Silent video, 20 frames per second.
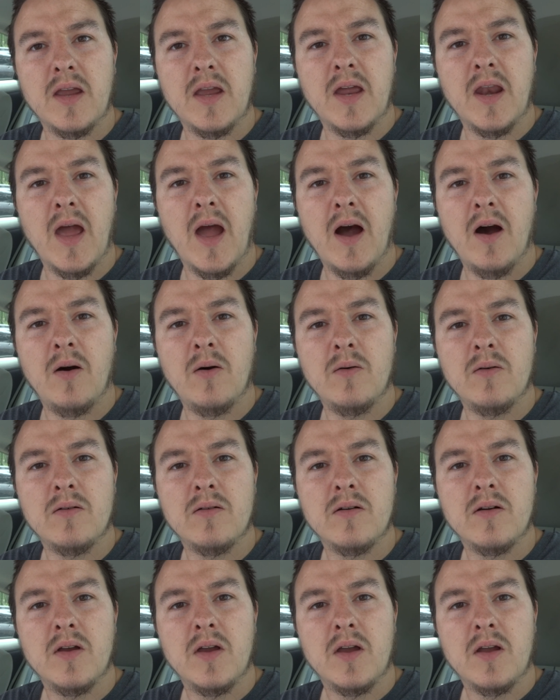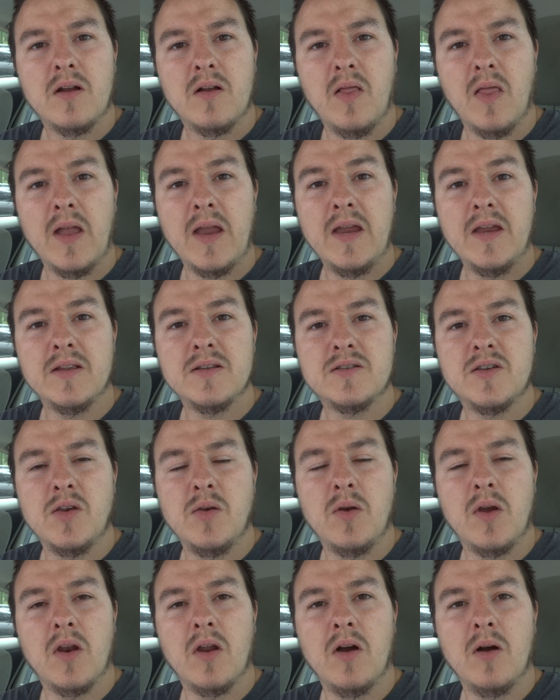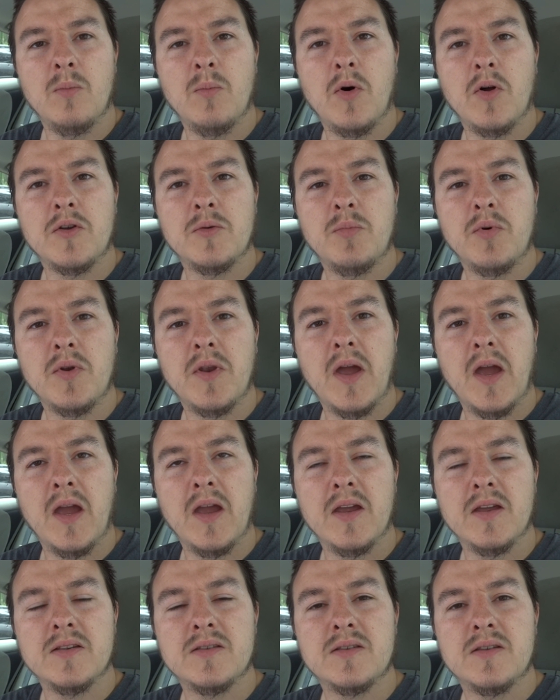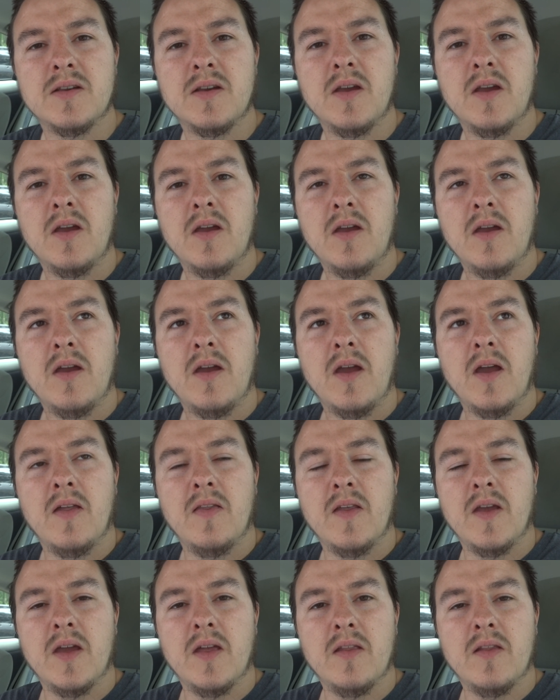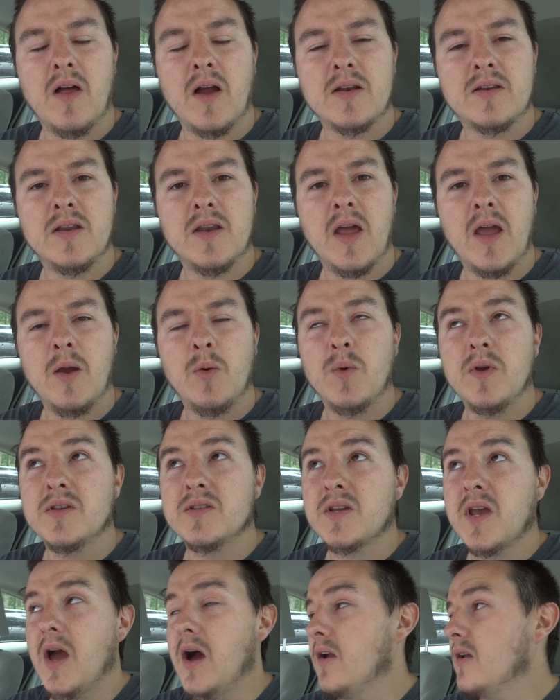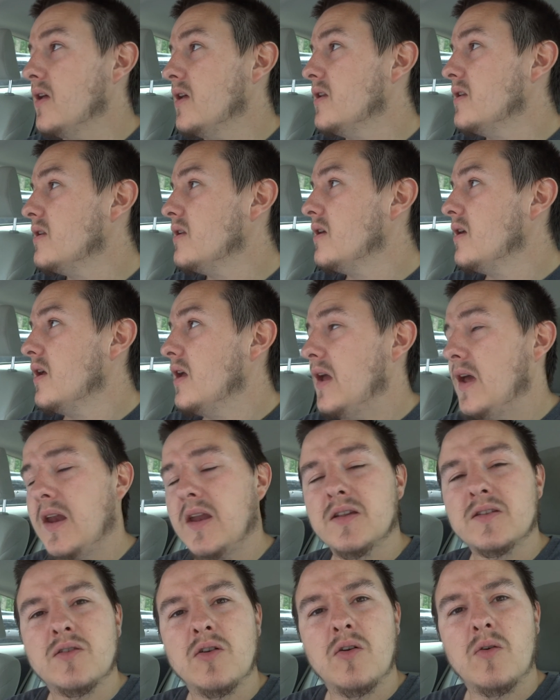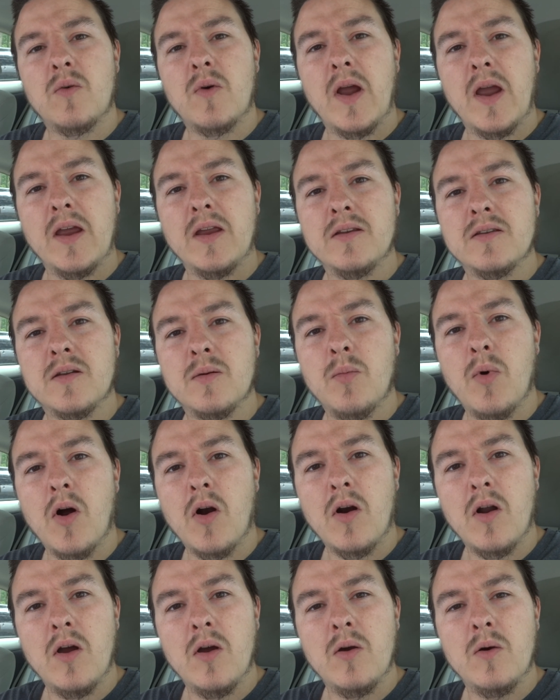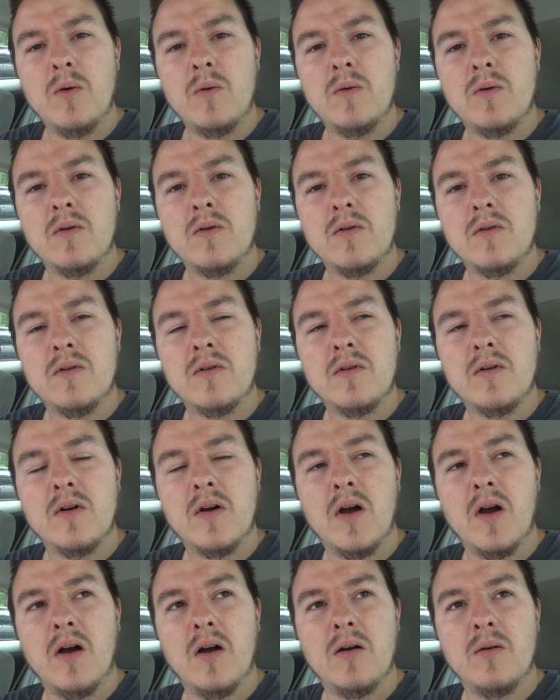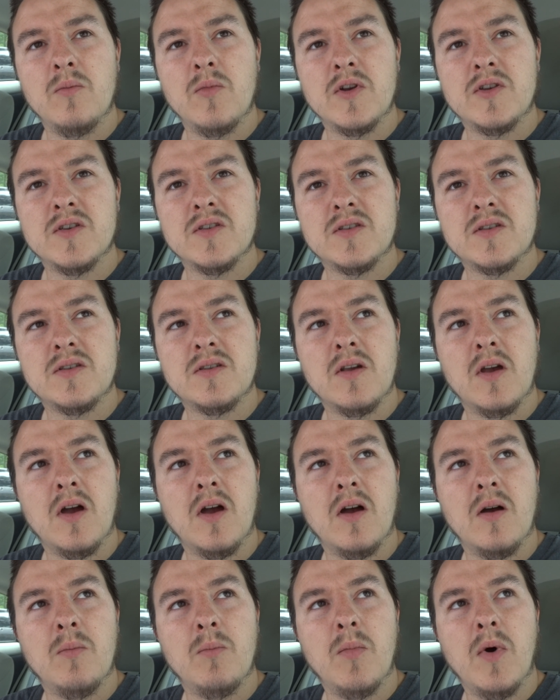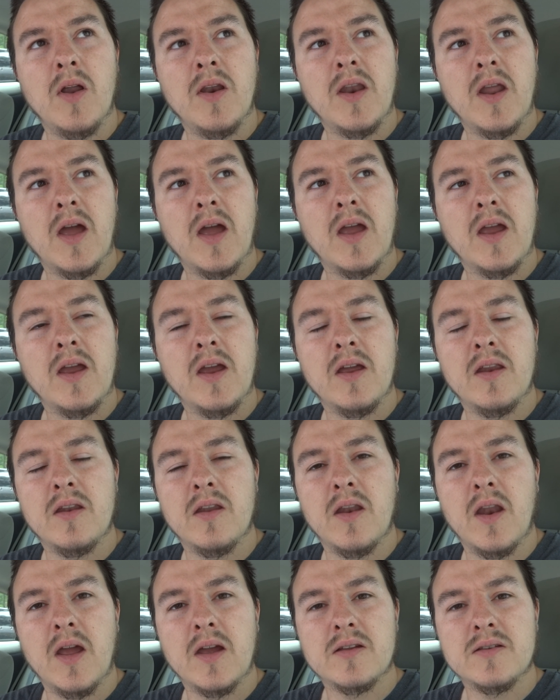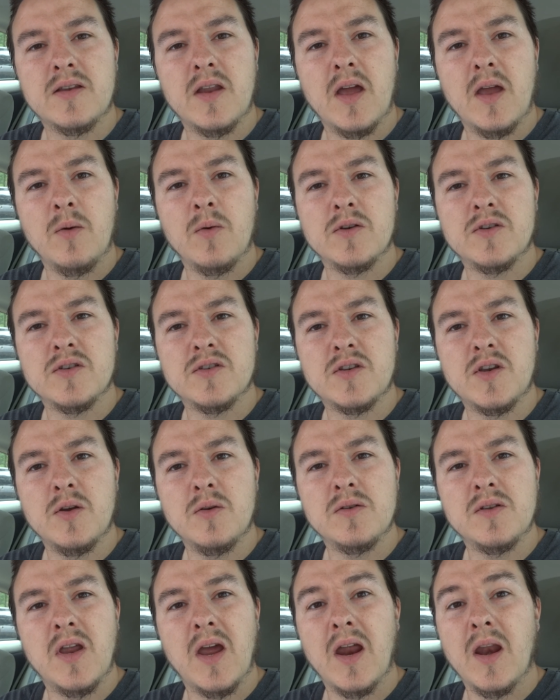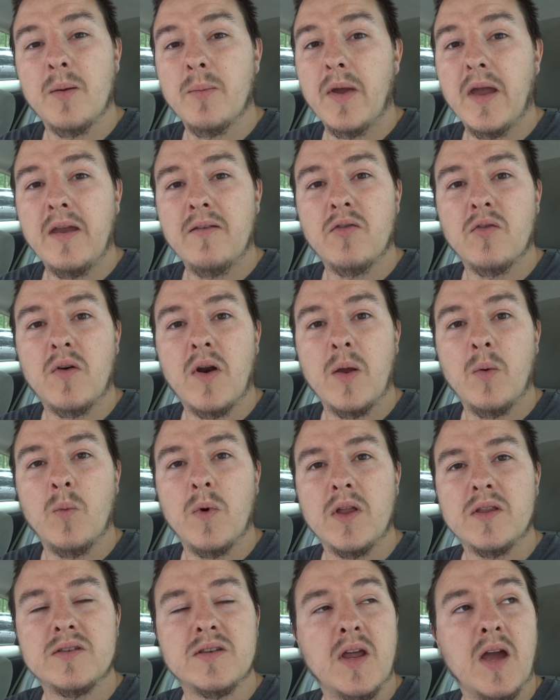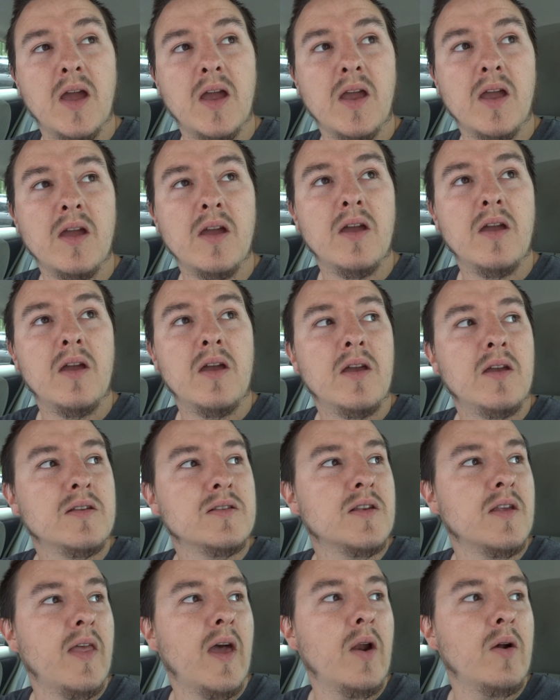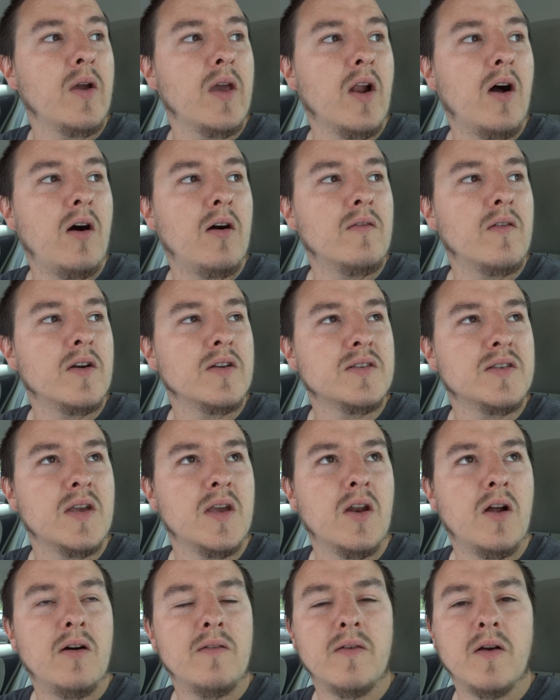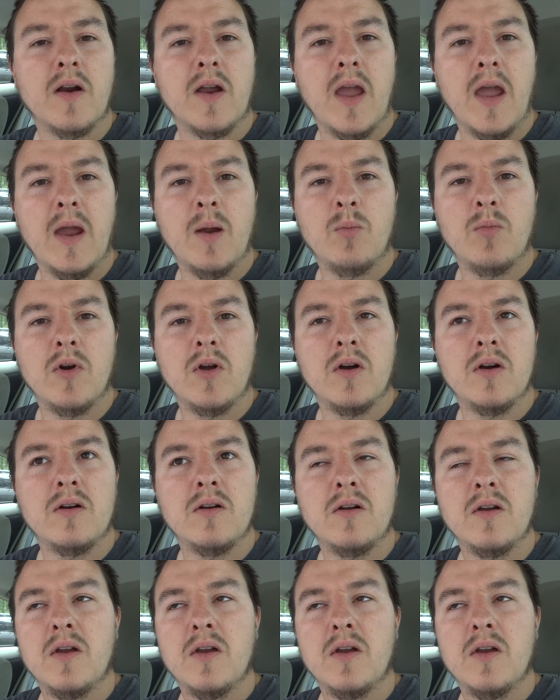get out clean, so you can hunt multiple days. And then like today we scouted, and it's going to rain tomorrow, which is Monday, and the next day, which is Tuesday, and it may even rain Wednesday. So that'll get all of our scent off our camera,